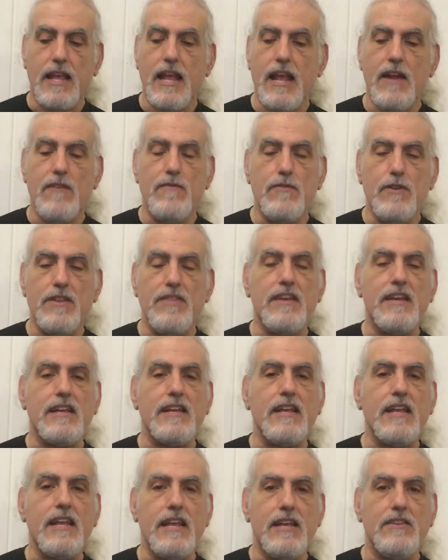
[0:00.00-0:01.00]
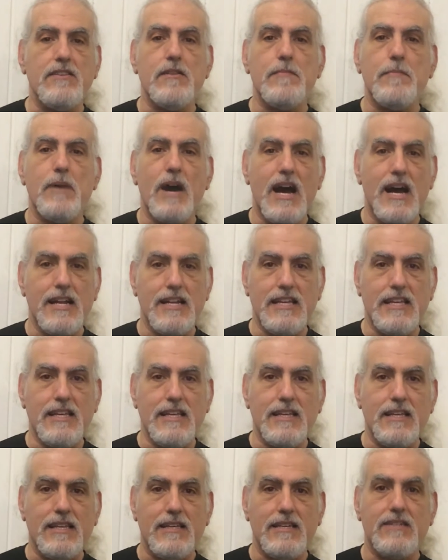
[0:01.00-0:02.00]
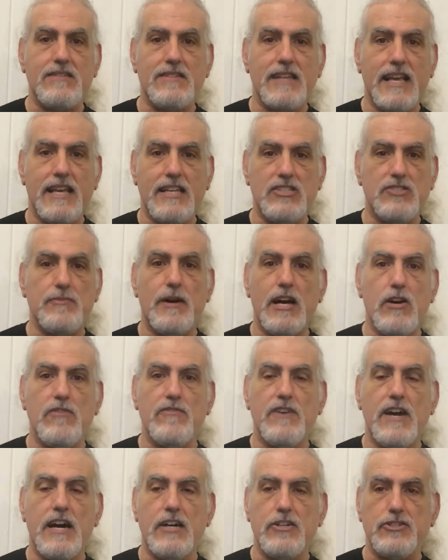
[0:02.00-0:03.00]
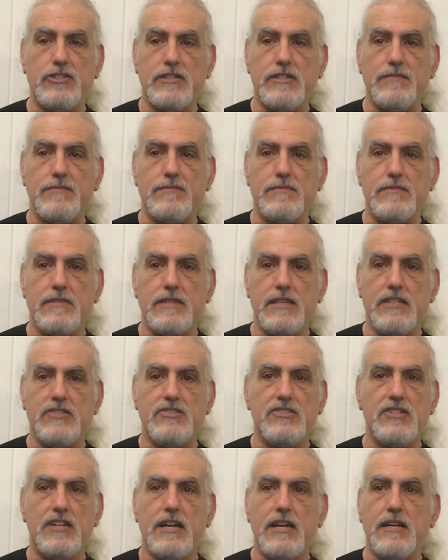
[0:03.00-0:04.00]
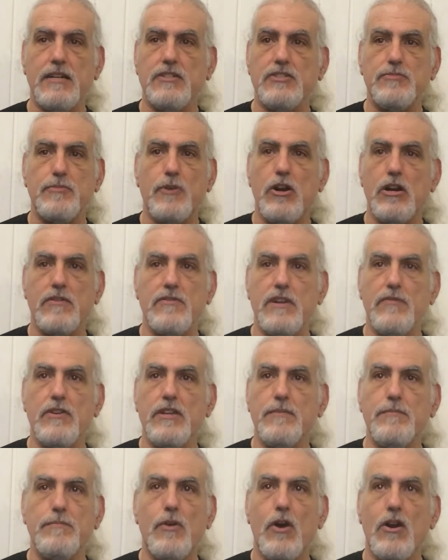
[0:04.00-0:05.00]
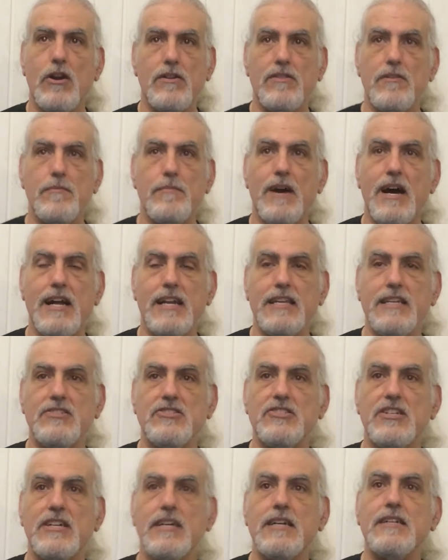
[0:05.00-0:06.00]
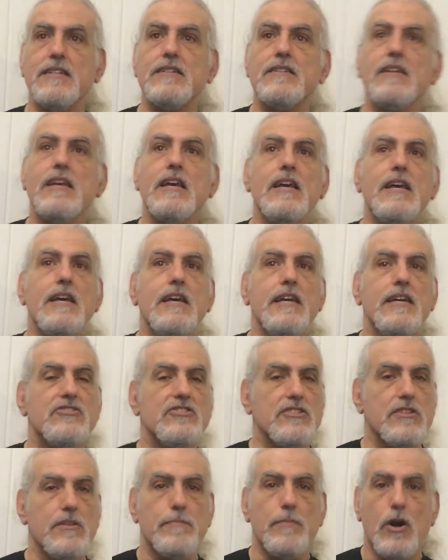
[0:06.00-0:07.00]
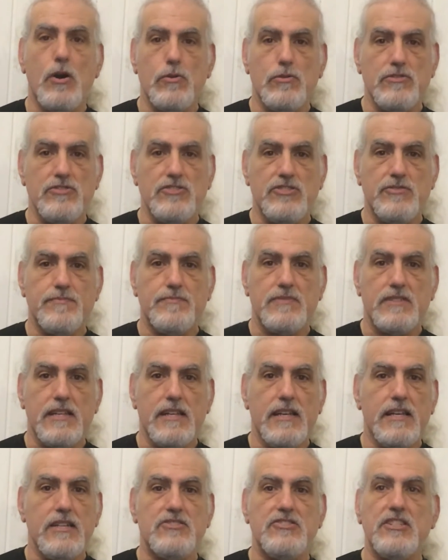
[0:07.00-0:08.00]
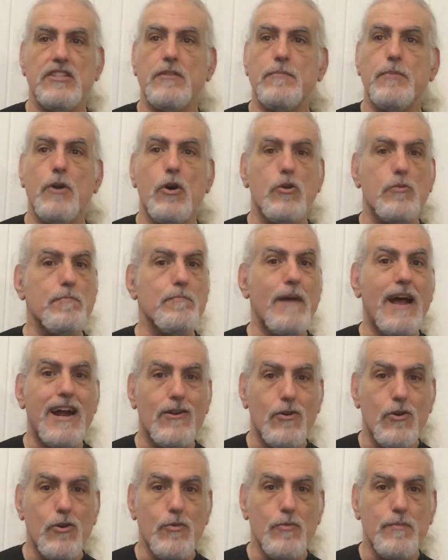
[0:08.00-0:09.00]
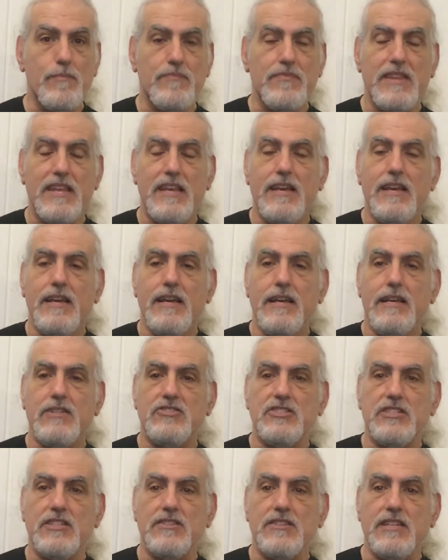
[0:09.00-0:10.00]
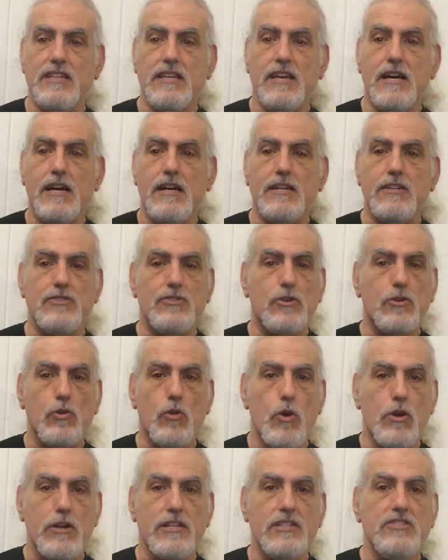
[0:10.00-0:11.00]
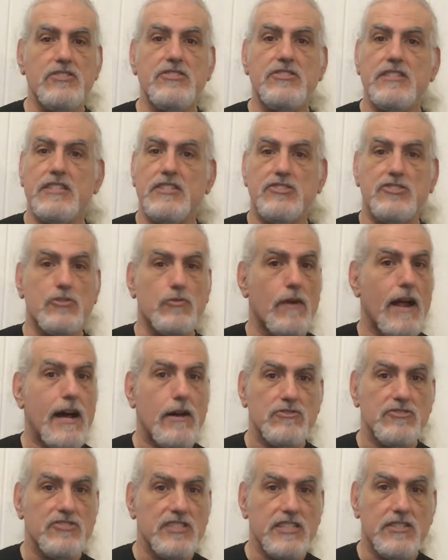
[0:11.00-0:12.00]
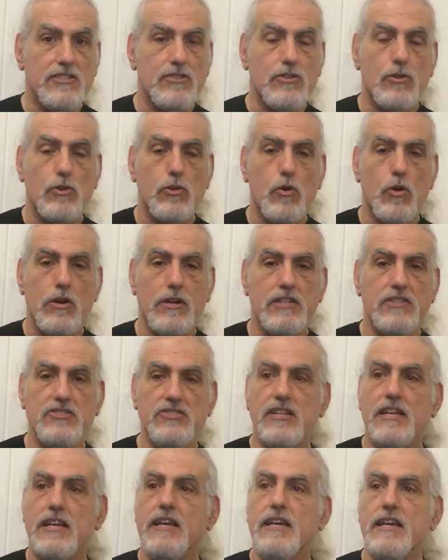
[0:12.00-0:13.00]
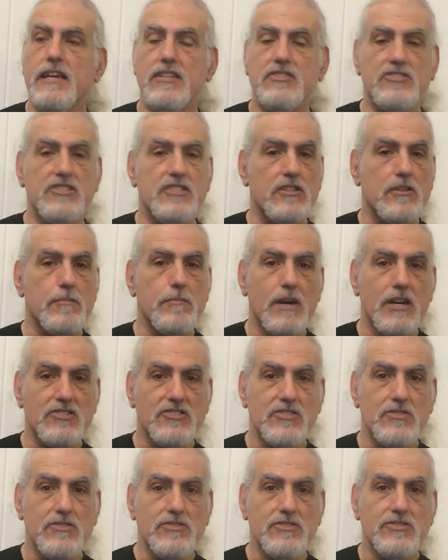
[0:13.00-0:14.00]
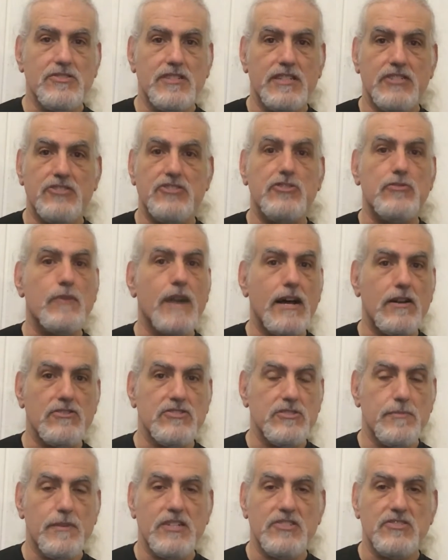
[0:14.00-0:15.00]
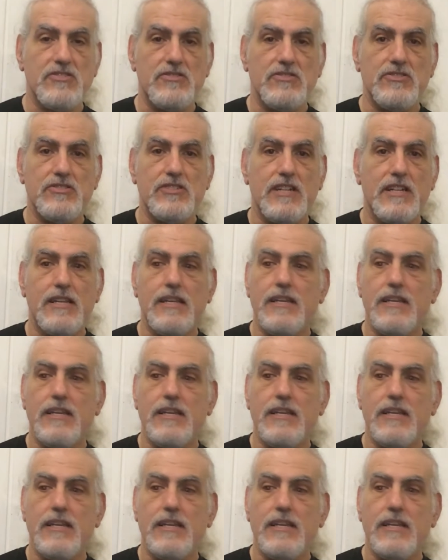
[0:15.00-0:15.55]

Everything in the body contains myofascia. It's part of every part of the body. It's in the bones. It's in the bone marrow. It's in the internal organs. It surrounds the internal organs. It's in the muscles. It surrounds the muscles.